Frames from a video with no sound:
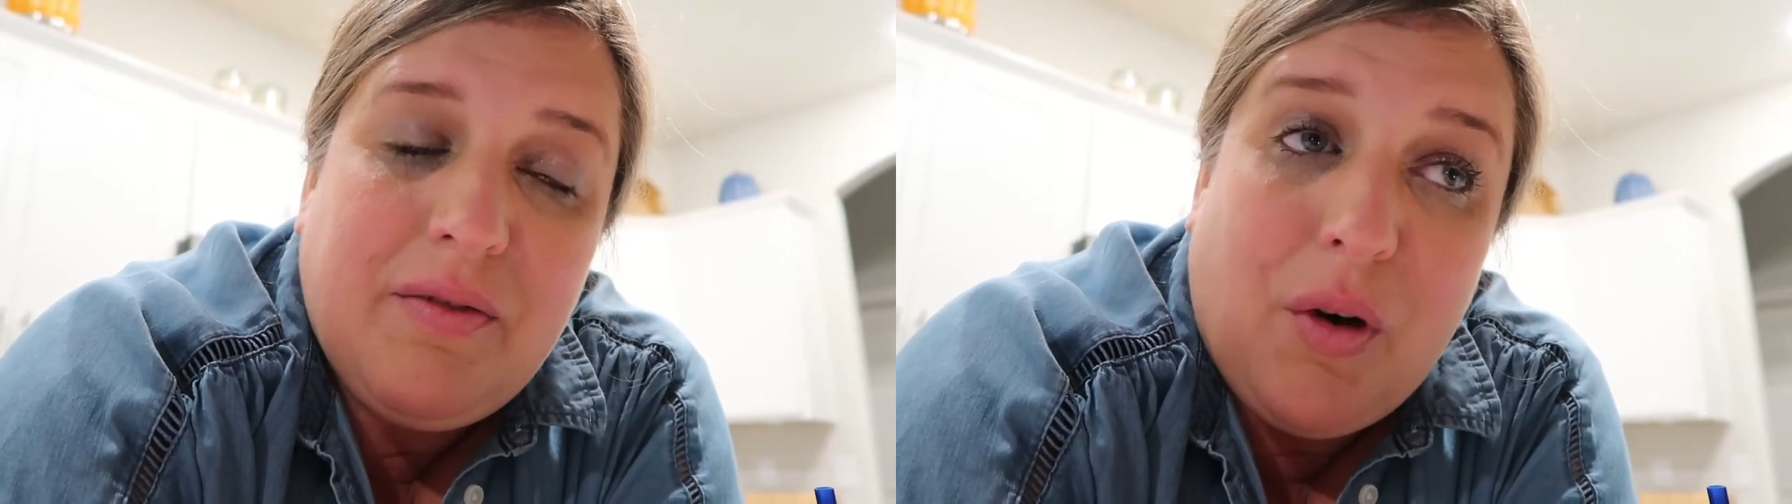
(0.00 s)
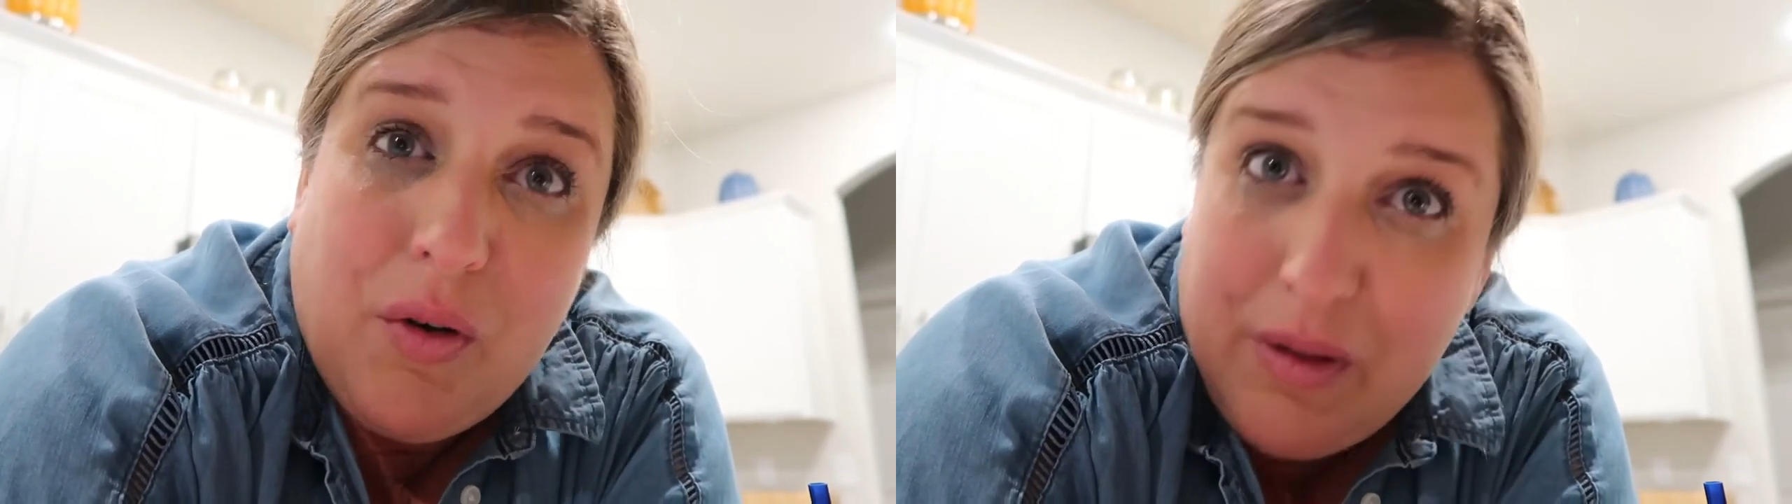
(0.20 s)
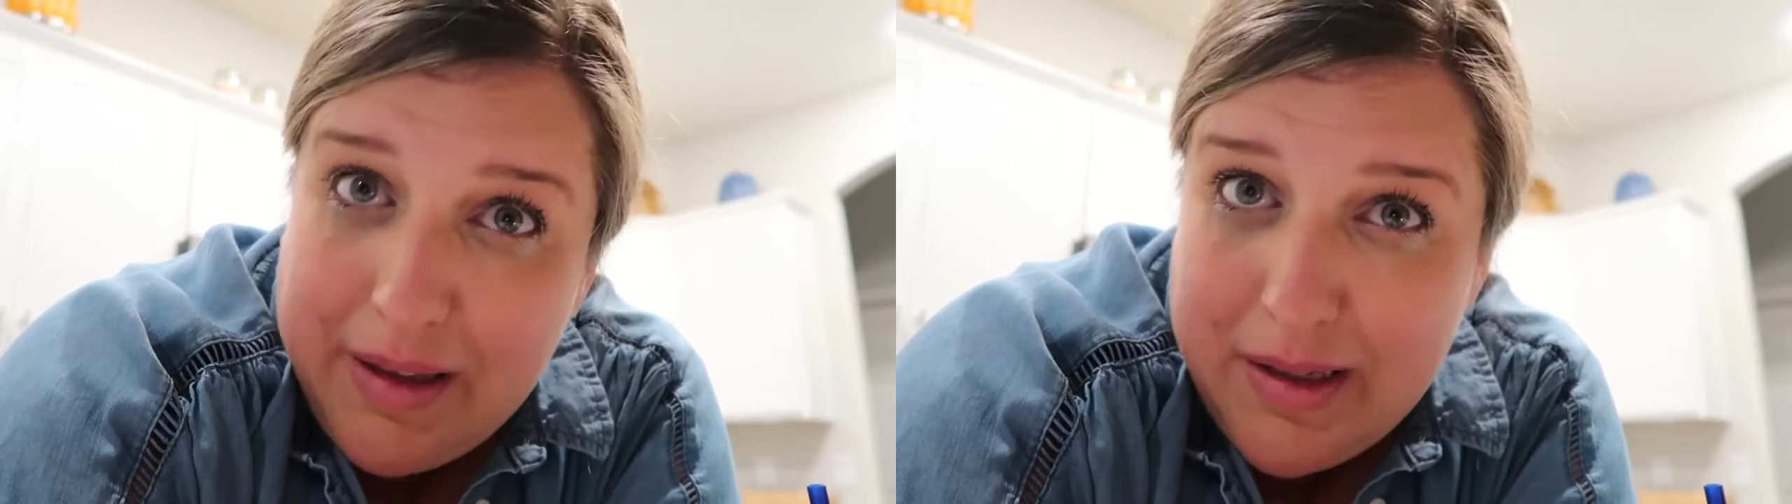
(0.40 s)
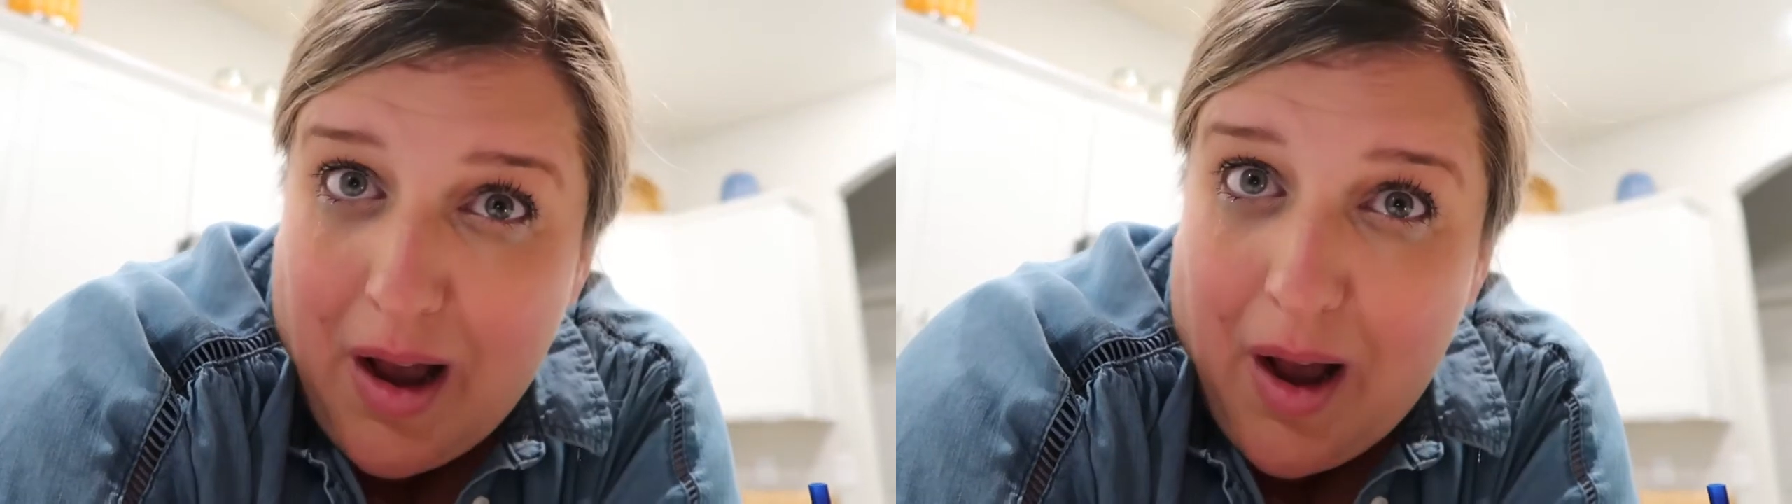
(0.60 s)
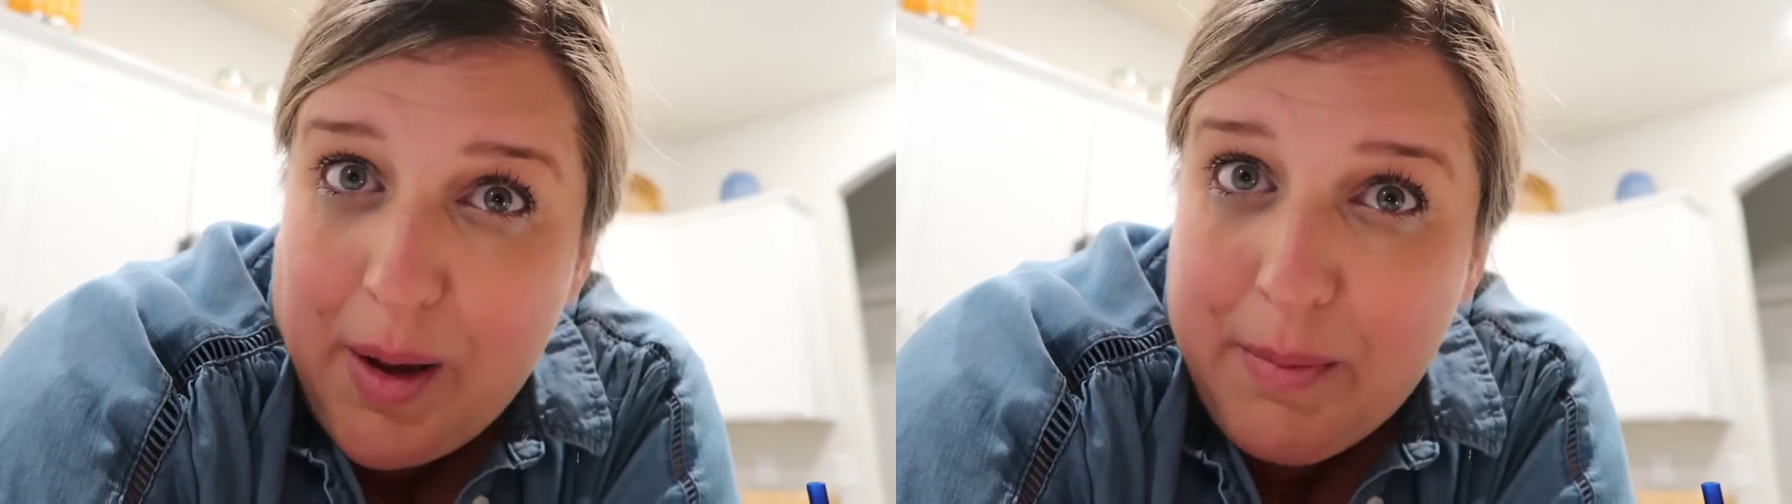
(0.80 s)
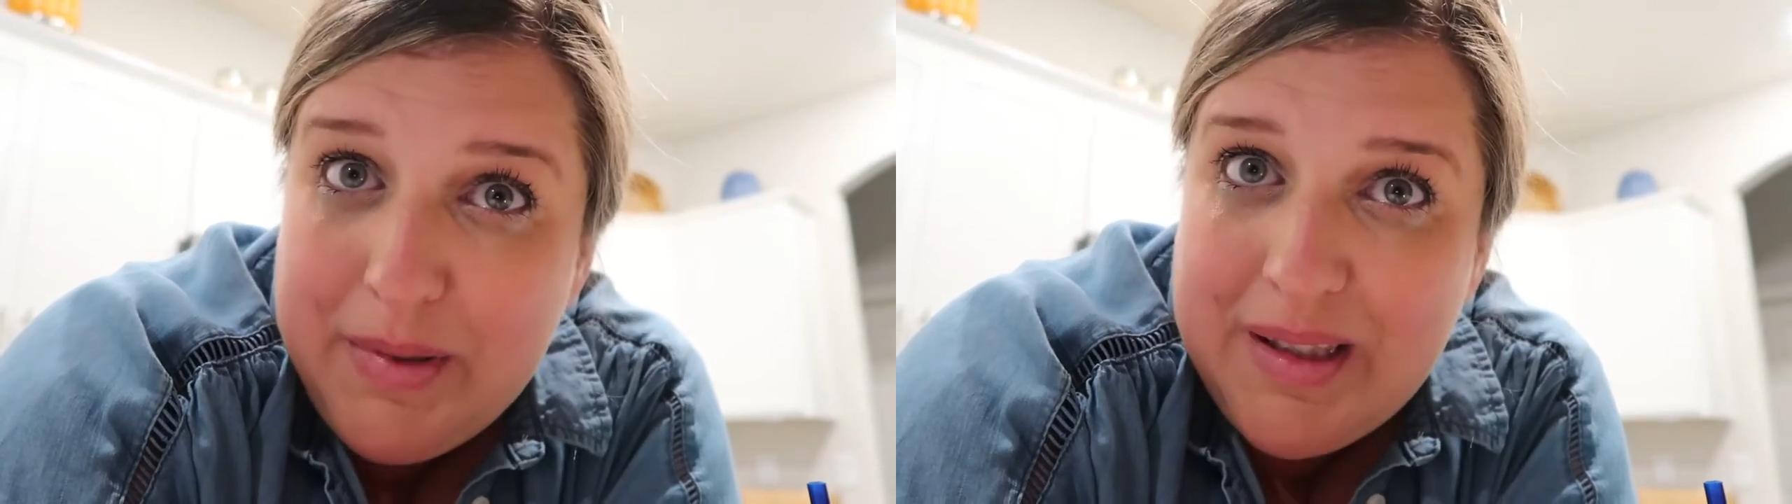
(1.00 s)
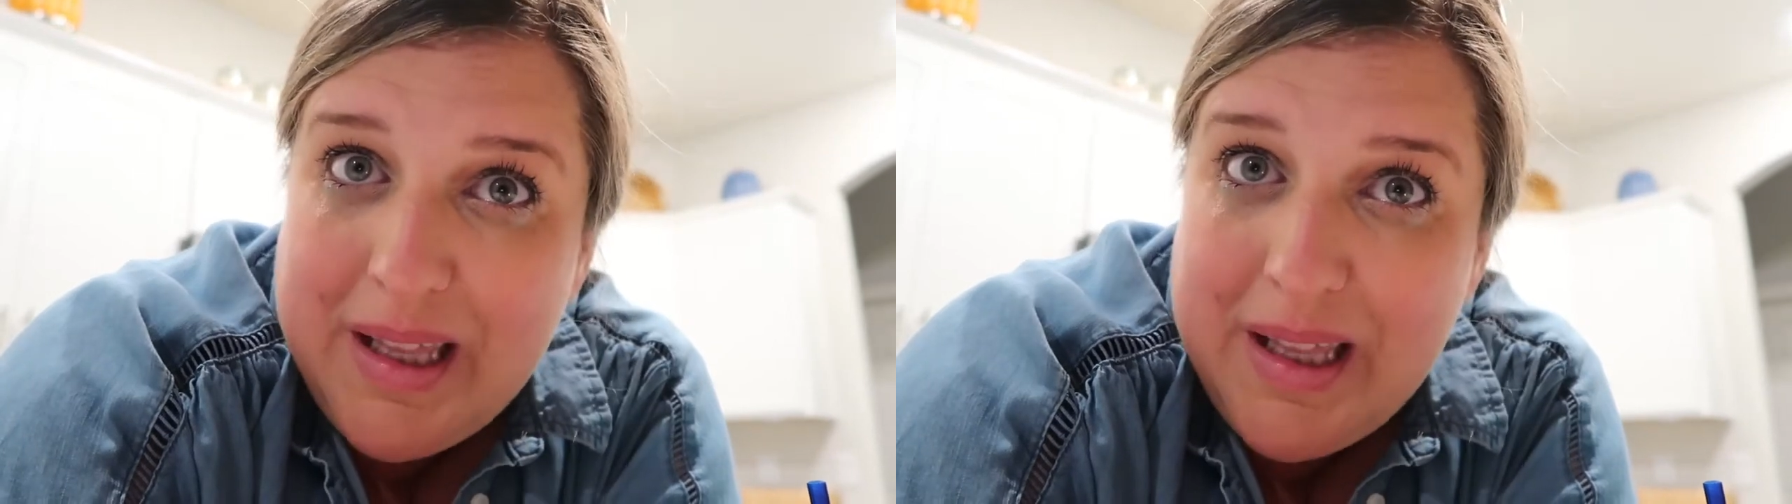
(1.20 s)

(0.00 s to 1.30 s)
felt at times